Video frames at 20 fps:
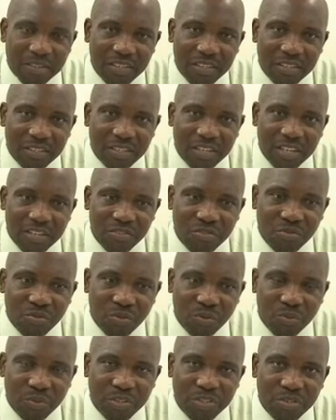Based on their
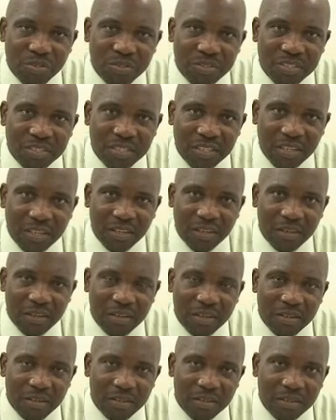schedule, we should
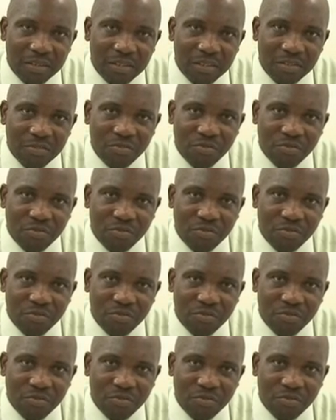see